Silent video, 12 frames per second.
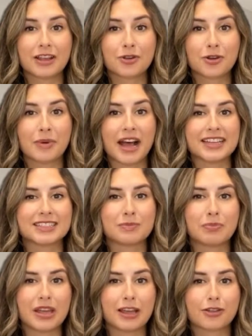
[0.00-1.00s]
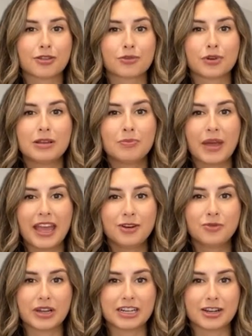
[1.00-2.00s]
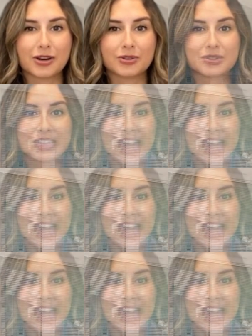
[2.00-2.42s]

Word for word: room has big 3-pane windows,